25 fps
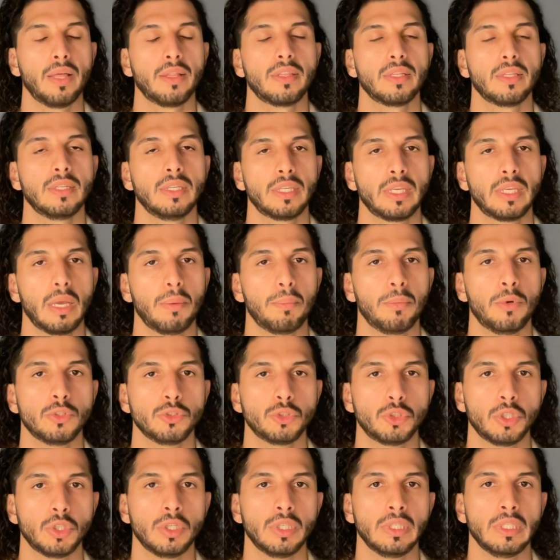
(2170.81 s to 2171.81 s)
in the Kamal
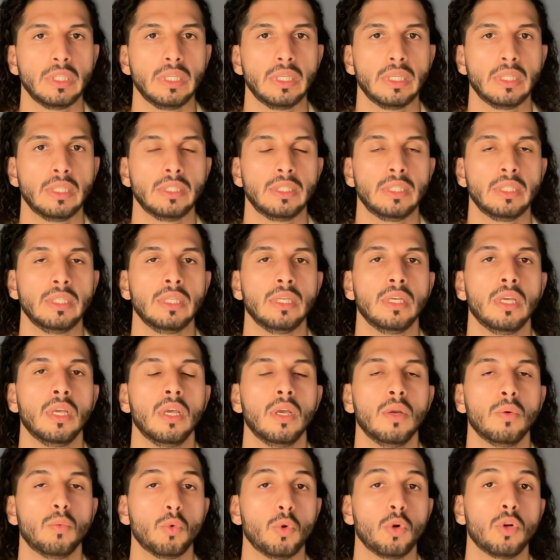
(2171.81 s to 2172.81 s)
journey, in the
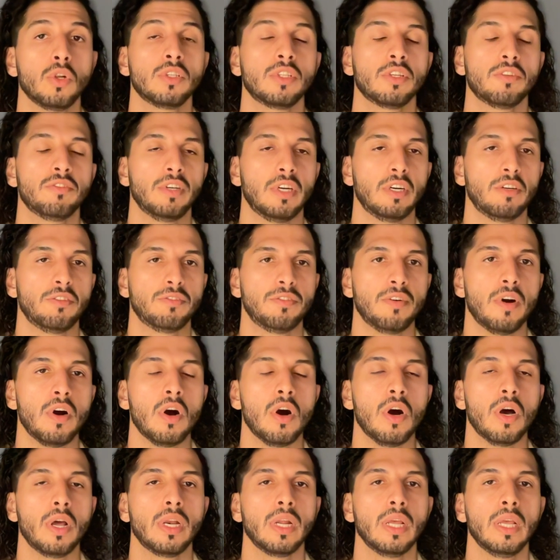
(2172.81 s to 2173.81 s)
world of
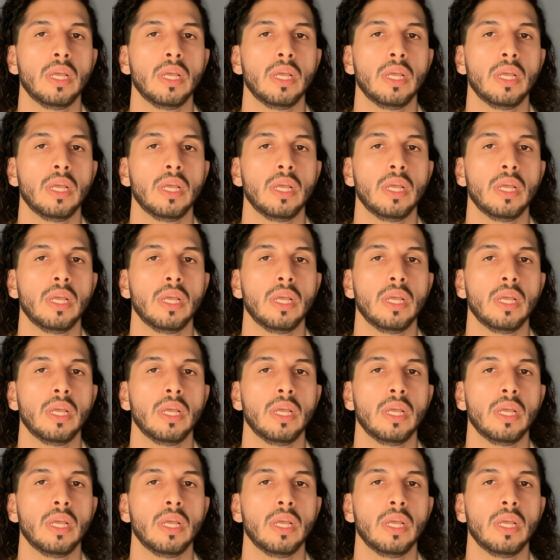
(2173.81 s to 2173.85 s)
Irfan,